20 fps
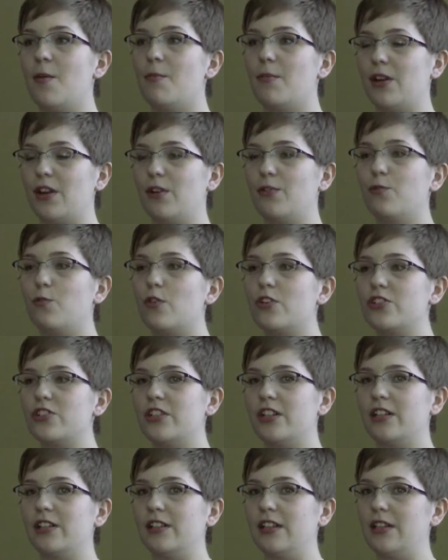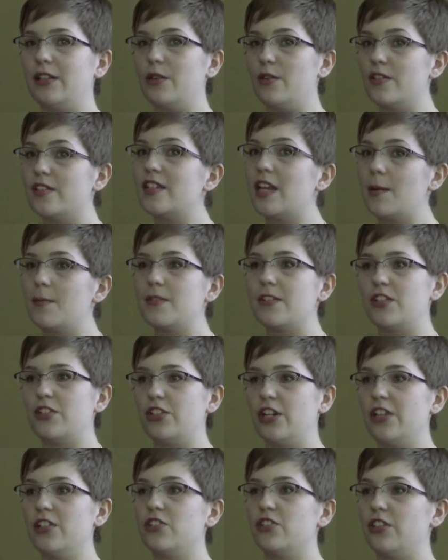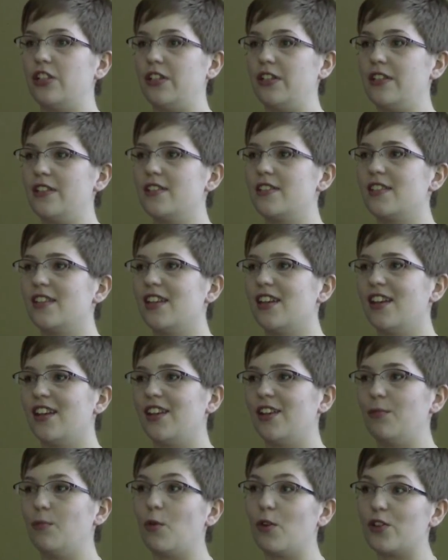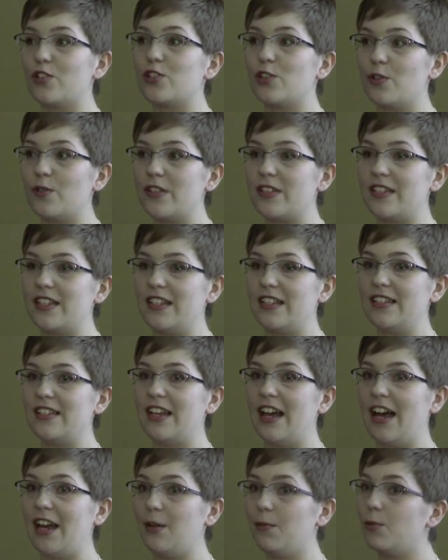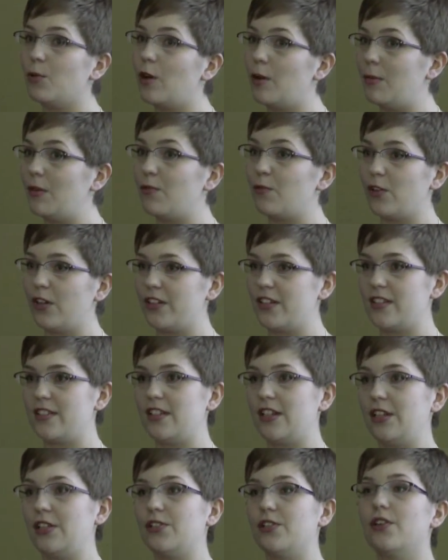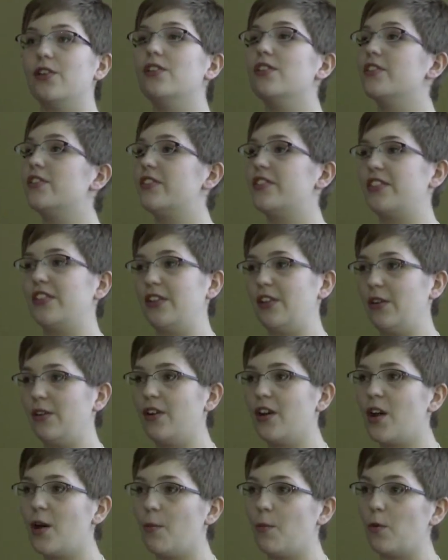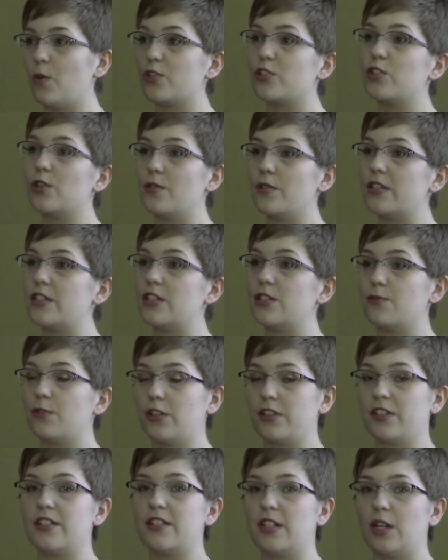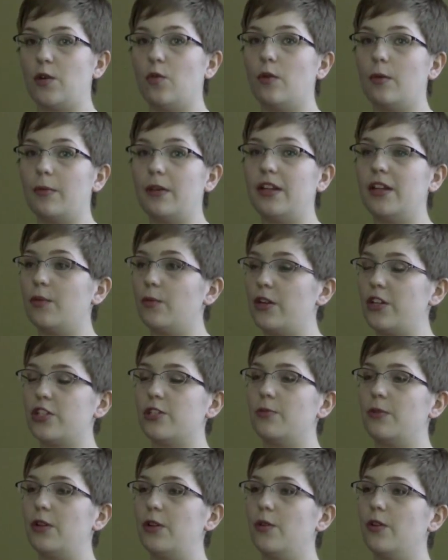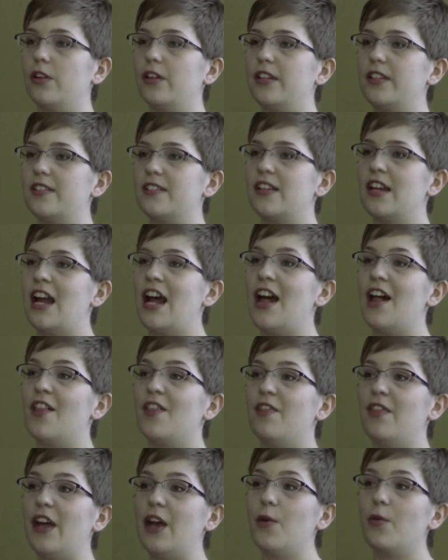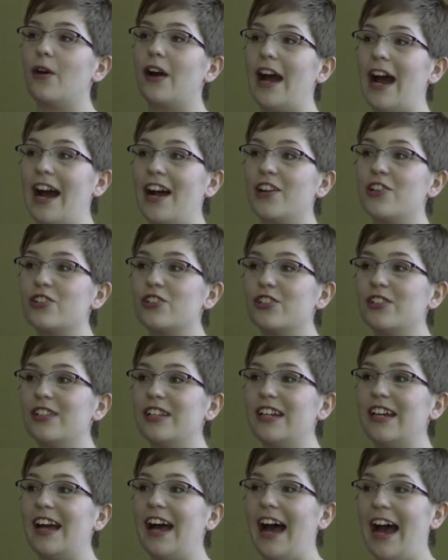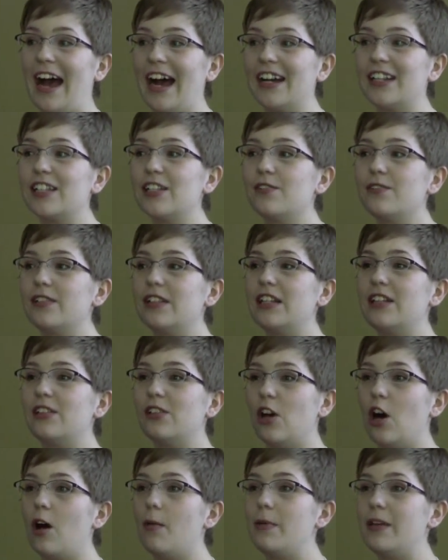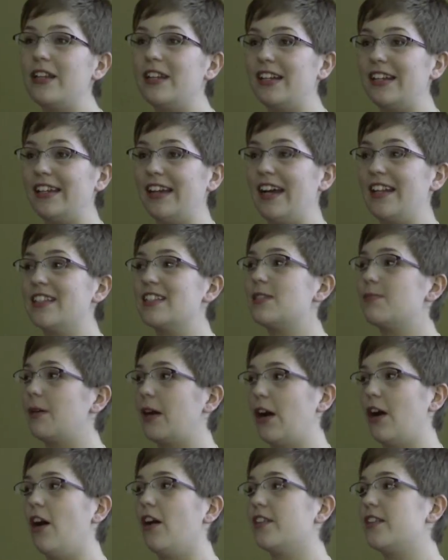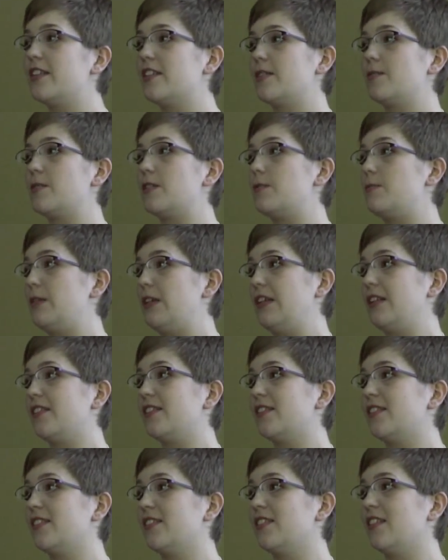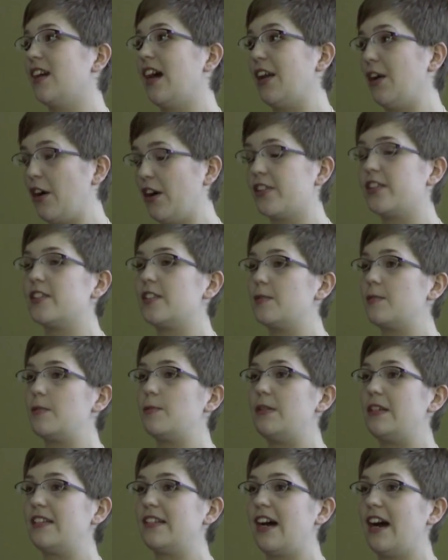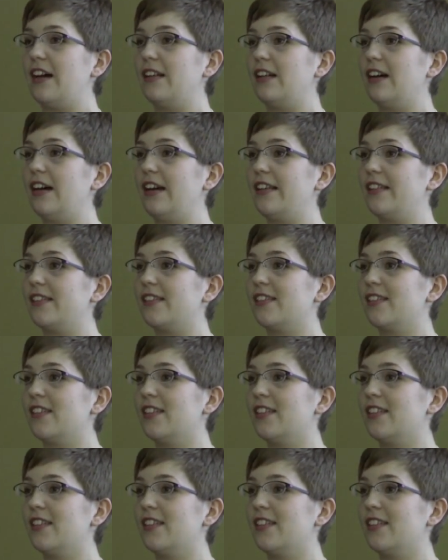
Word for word: But unfortunately, those same suggestions, more services and employment for autistic adults, you know, more services for autistic women and racial minorities, they were actually actively lobbied against by Autism Speaks and Autism Speaks allies.